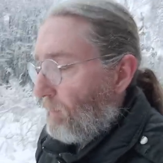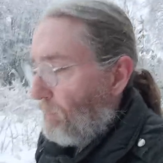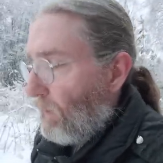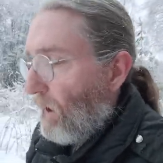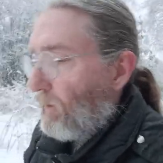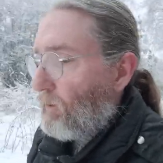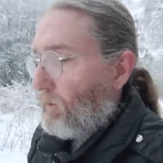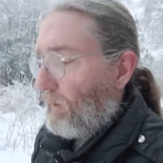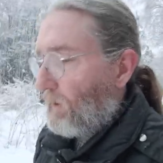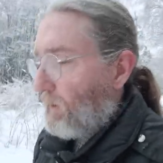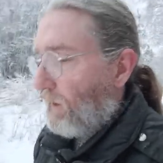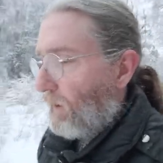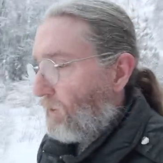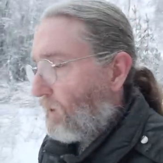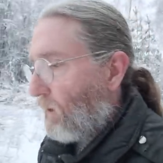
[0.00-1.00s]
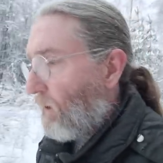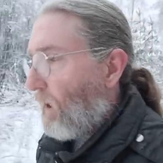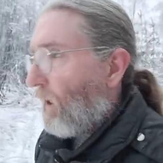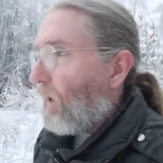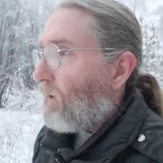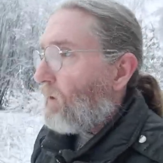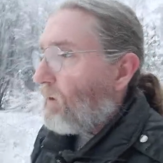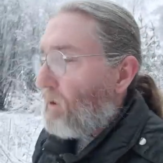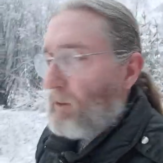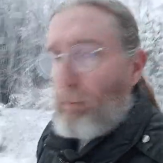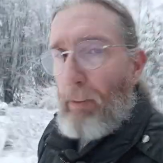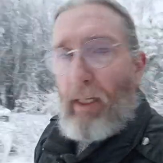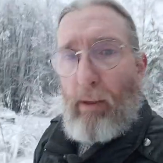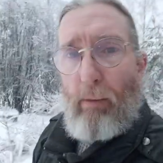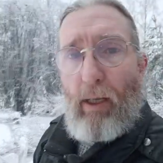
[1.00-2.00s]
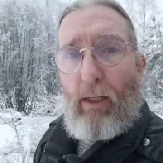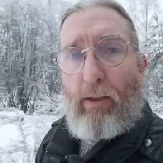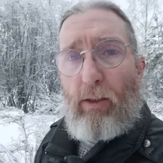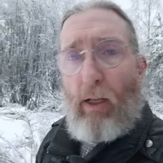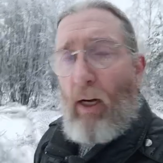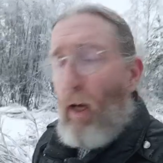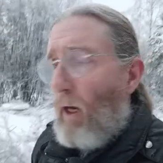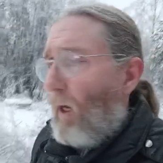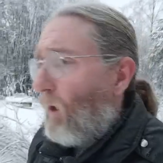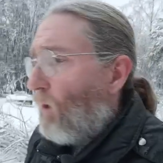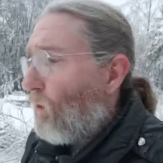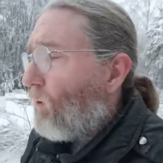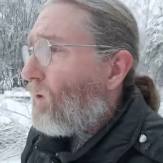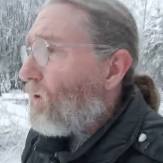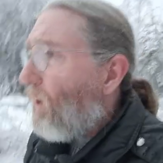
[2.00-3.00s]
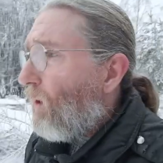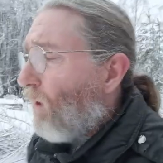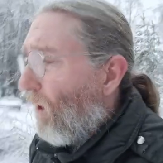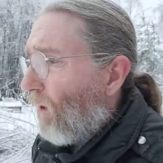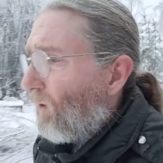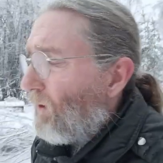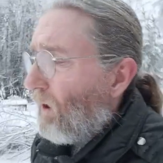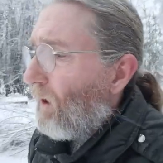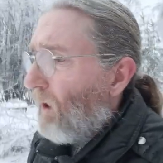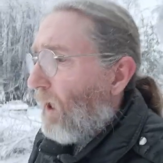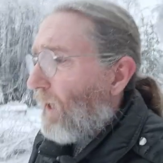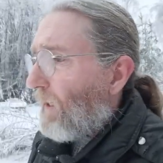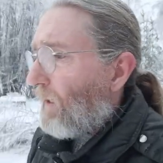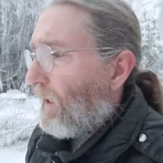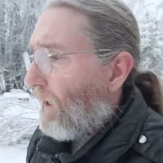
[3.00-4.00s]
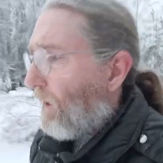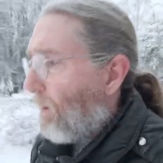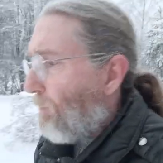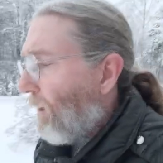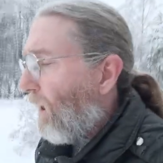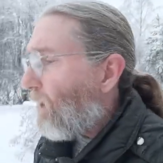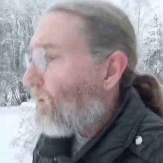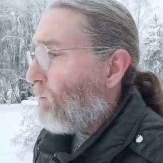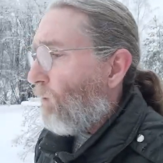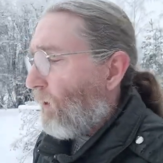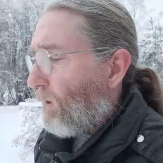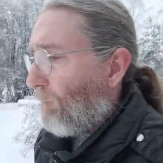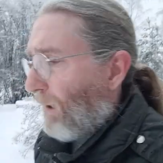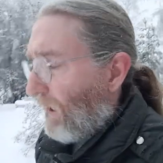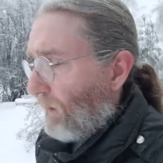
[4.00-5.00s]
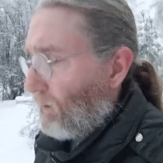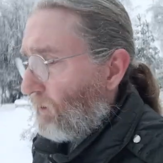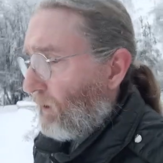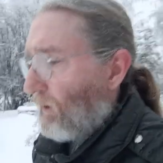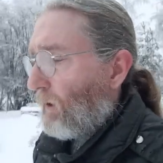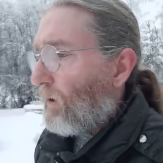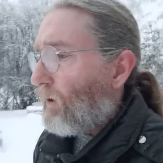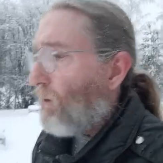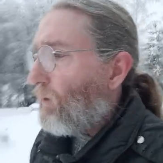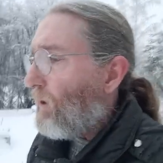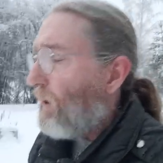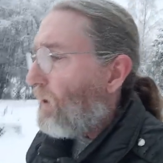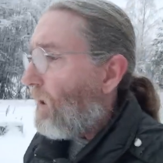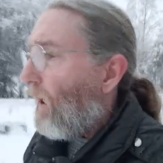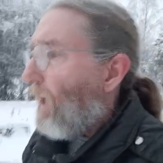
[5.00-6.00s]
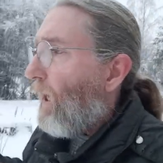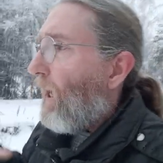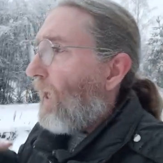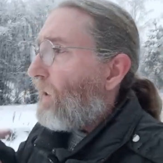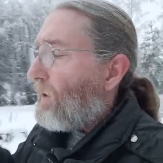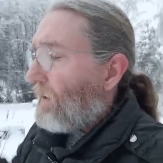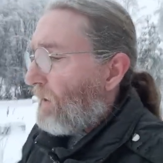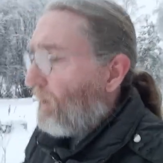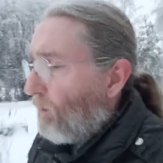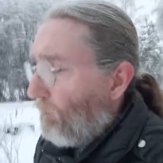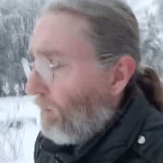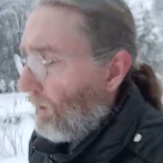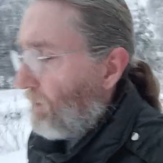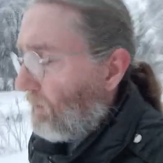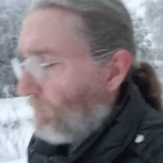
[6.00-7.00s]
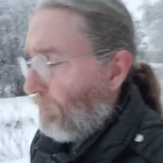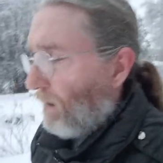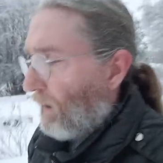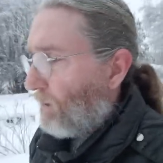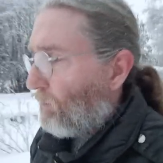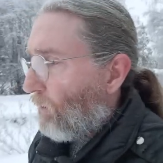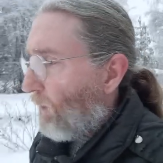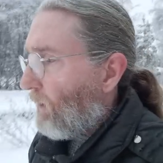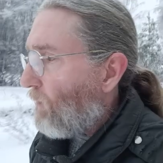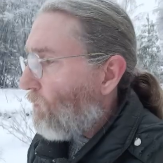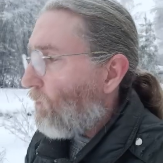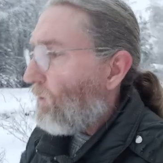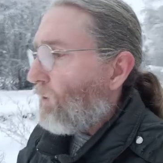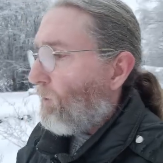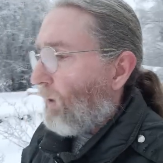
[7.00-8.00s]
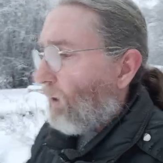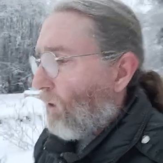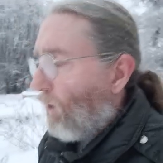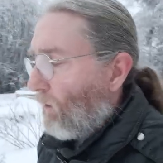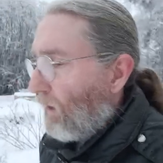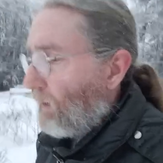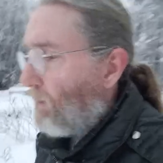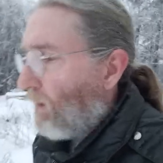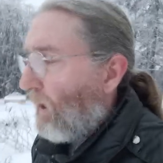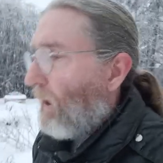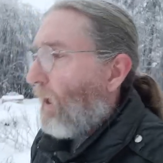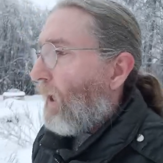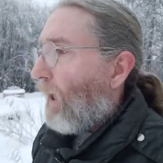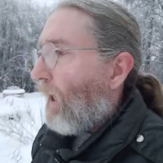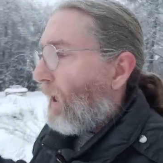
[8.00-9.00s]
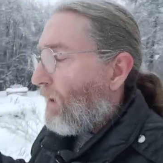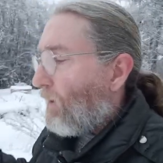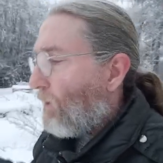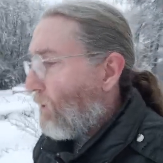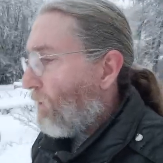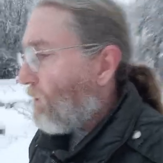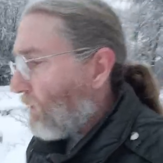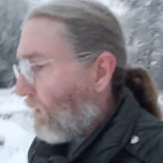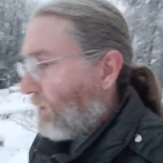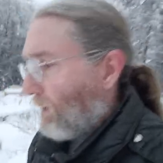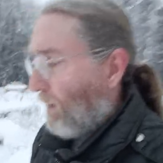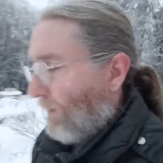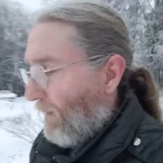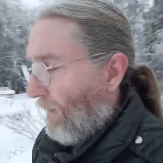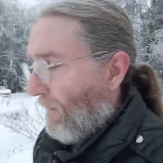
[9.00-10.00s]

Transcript: browser extension such as MetaMask looks a lot like a password manager. You need a single master password in order to unlock it and use it,